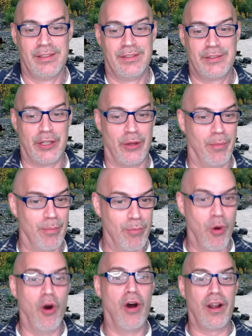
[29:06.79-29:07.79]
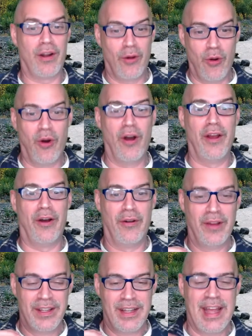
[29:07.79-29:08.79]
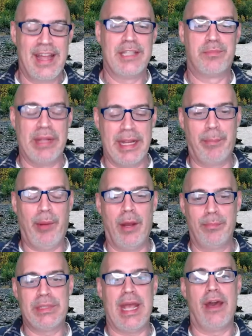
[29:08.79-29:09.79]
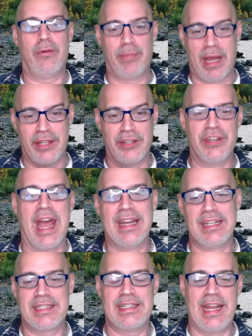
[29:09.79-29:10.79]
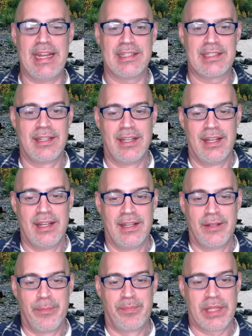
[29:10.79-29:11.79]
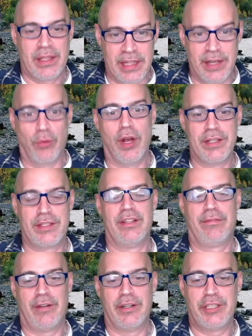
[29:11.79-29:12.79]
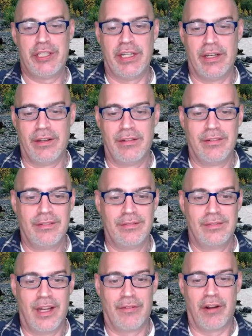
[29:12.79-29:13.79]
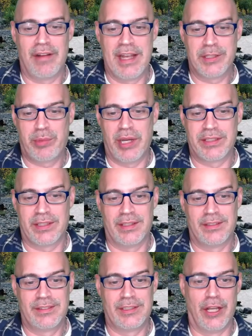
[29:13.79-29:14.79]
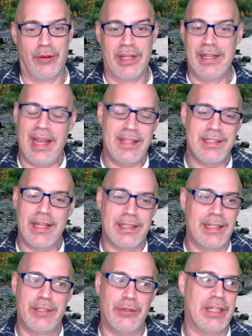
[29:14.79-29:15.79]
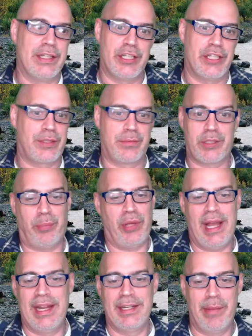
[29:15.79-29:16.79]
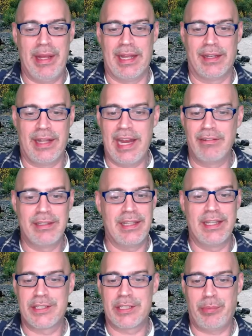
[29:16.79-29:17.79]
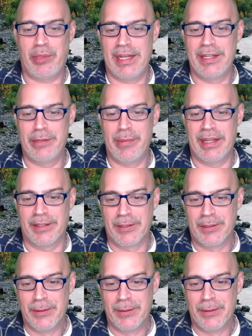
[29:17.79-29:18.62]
So more oil is being pumped out by the United States than it was in the first year of our last president. So it has nothing to do with it. It's just supply and demand. Everything is supply and demand.